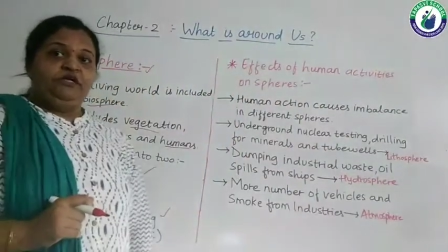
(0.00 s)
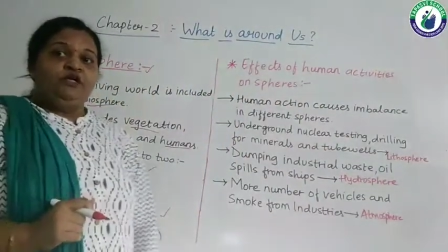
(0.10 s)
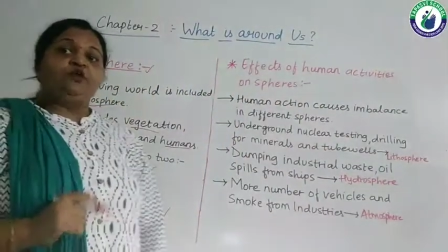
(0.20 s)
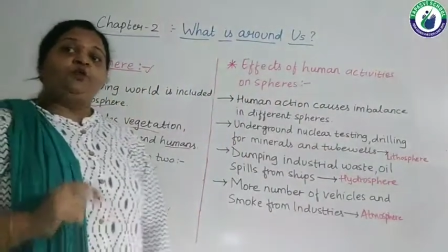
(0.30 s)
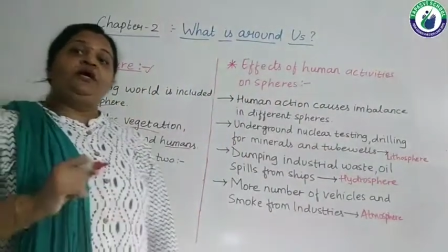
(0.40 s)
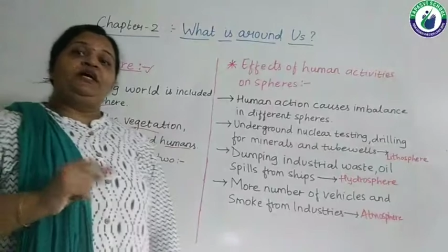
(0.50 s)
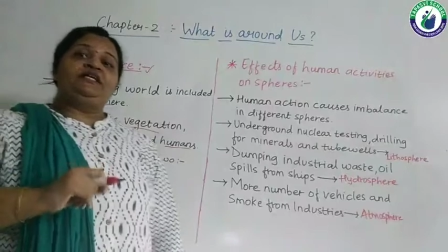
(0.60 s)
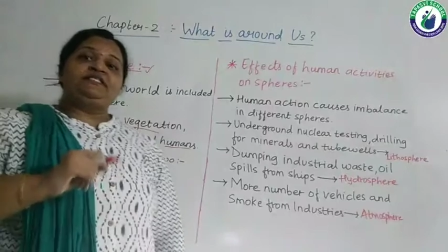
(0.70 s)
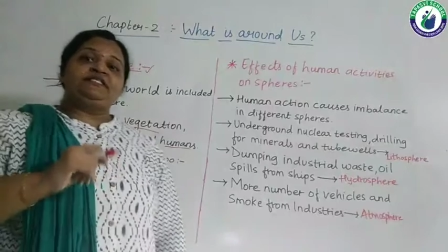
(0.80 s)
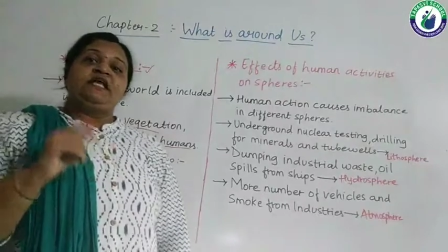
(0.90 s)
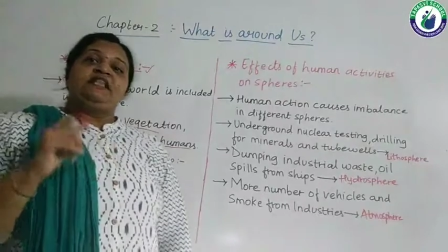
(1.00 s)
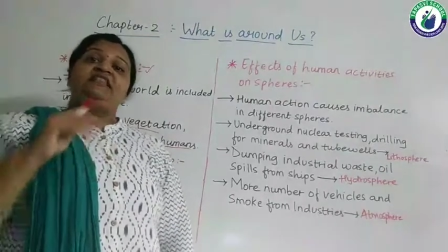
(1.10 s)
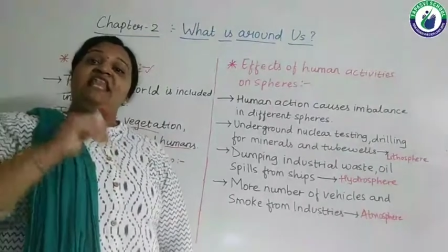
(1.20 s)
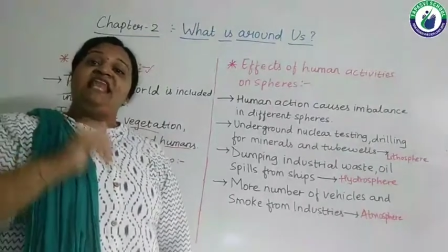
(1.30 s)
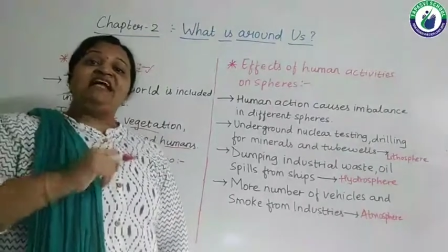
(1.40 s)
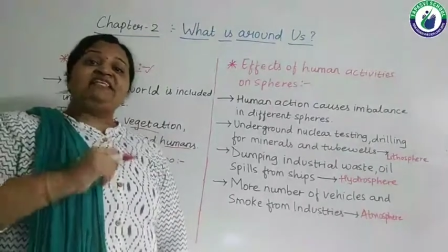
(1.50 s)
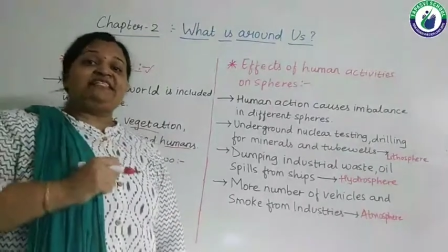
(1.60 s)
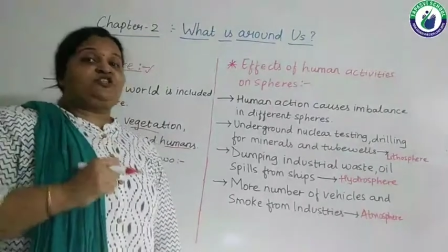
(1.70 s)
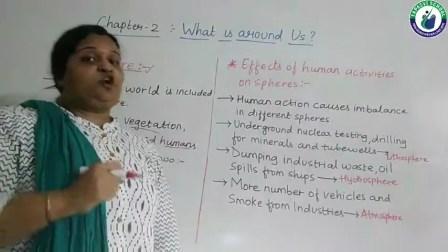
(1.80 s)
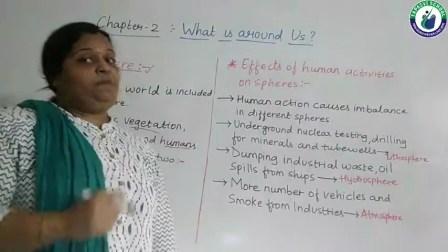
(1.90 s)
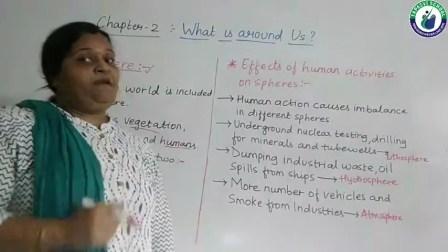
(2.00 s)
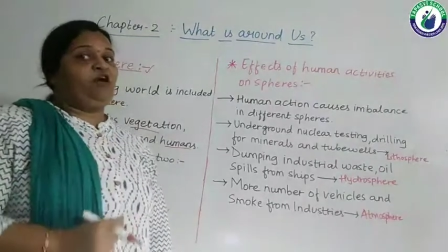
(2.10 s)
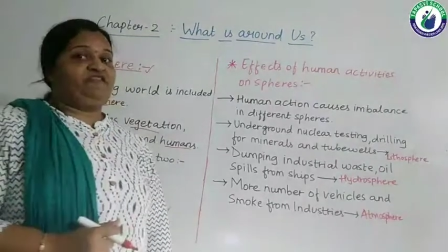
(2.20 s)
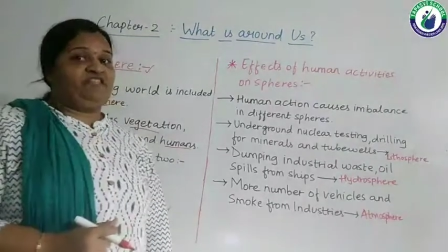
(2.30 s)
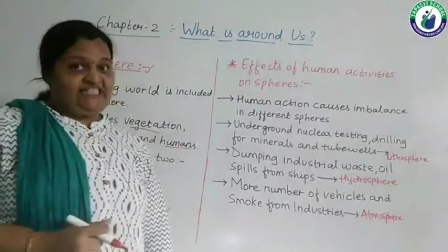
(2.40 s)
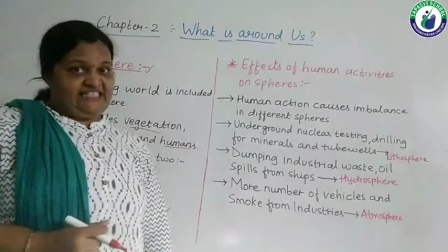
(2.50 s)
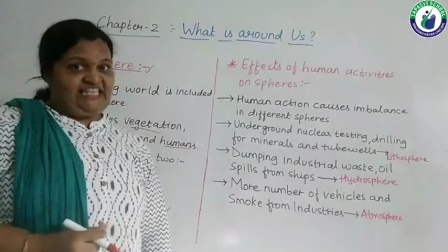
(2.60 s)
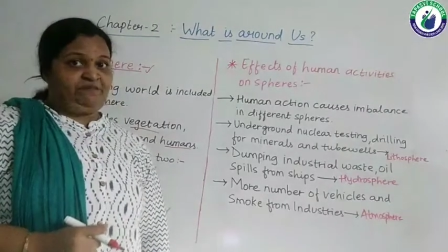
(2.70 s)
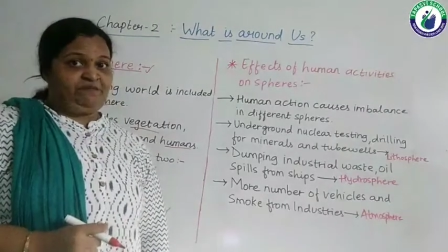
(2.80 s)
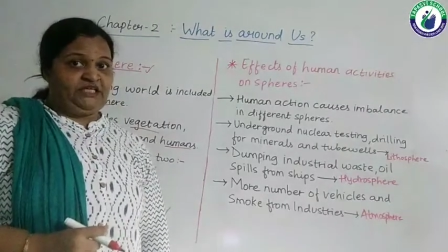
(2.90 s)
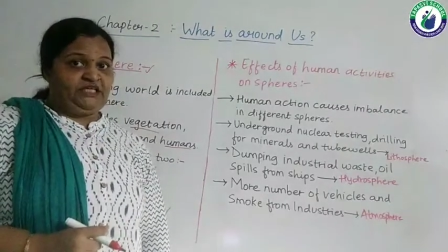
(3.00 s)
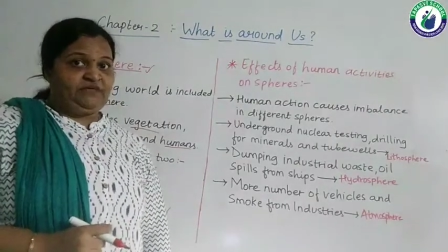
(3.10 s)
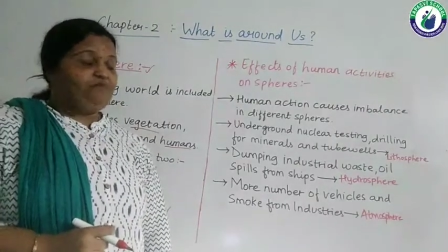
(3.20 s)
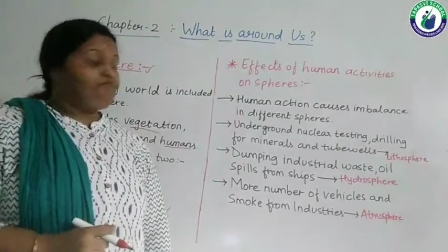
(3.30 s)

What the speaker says: towards the last topic of this chapter,